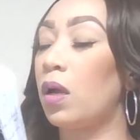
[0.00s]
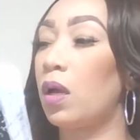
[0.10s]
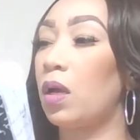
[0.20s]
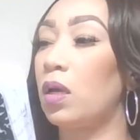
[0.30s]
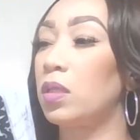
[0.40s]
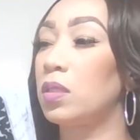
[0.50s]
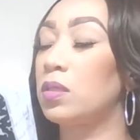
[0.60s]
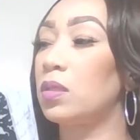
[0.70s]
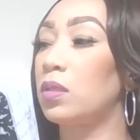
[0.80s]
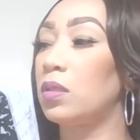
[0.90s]

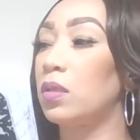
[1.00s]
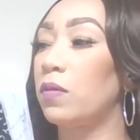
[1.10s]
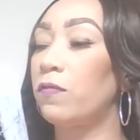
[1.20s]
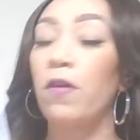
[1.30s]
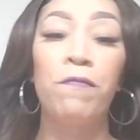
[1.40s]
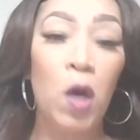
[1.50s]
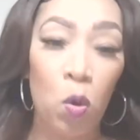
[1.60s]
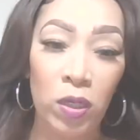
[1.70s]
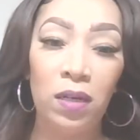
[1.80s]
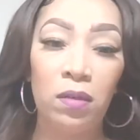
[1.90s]
from
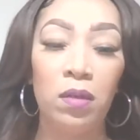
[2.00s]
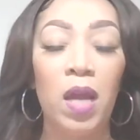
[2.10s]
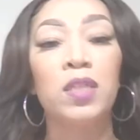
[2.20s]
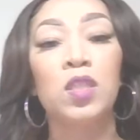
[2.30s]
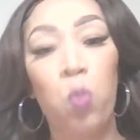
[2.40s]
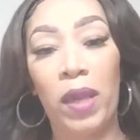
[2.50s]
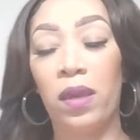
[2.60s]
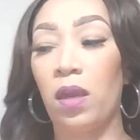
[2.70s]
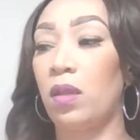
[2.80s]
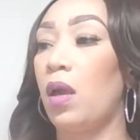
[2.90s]
folding and
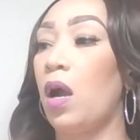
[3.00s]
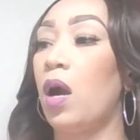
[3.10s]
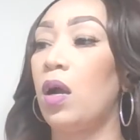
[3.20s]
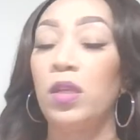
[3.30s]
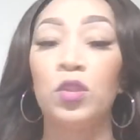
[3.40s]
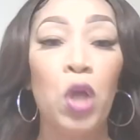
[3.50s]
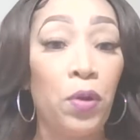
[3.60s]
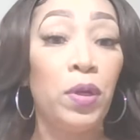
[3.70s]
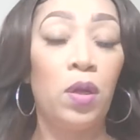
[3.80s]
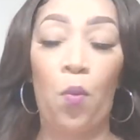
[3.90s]
swaying and
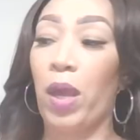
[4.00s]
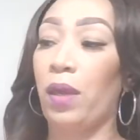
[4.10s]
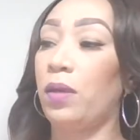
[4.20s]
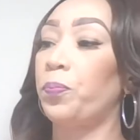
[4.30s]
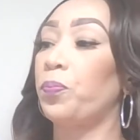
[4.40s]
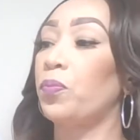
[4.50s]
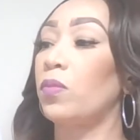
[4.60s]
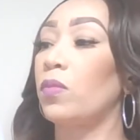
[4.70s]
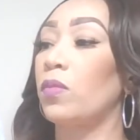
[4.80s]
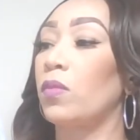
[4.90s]
turning away.
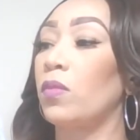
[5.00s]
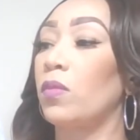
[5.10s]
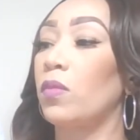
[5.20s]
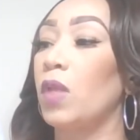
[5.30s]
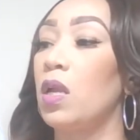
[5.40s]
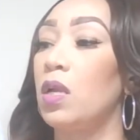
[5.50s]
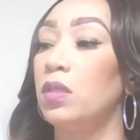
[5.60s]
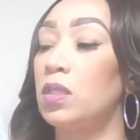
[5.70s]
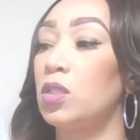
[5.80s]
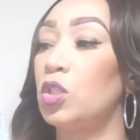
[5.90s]

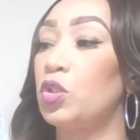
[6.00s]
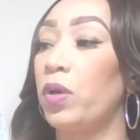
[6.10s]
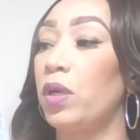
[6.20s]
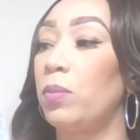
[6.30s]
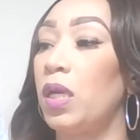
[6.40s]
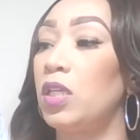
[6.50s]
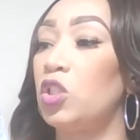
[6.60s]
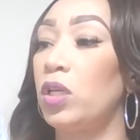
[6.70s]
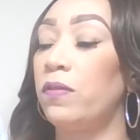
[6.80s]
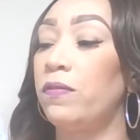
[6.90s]
This is a dream.
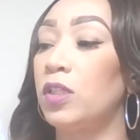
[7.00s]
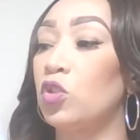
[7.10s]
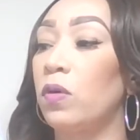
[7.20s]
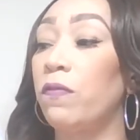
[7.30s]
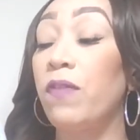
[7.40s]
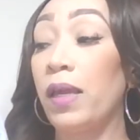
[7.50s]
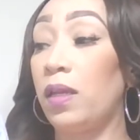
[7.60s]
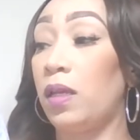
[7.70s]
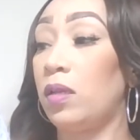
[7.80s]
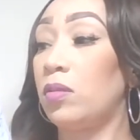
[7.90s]
Each individual
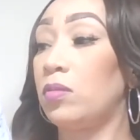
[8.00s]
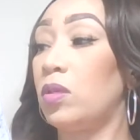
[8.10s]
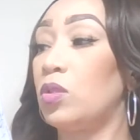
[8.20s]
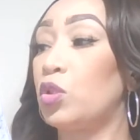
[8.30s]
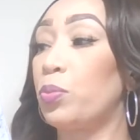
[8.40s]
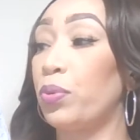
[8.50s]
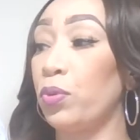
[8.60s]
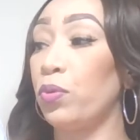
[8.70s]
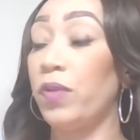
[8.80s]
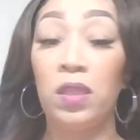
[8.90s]
fighting to
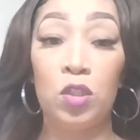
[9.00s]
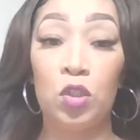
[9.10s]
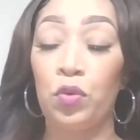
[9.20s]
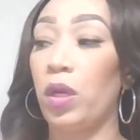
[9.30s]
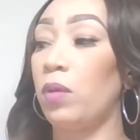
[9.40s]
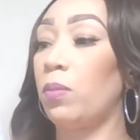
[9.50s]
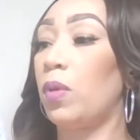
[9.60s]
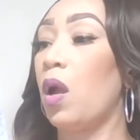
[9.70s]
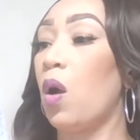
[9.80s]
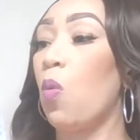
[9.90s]
prove in this dream
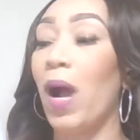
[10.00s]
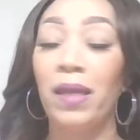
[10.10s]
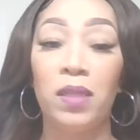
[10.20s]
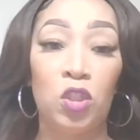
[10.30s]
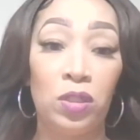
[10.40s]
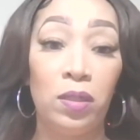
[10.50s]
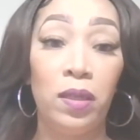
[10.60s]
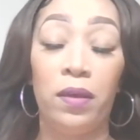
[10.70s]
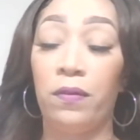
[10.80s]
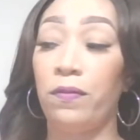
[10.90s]
why they should
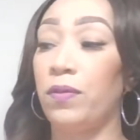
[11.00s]
live.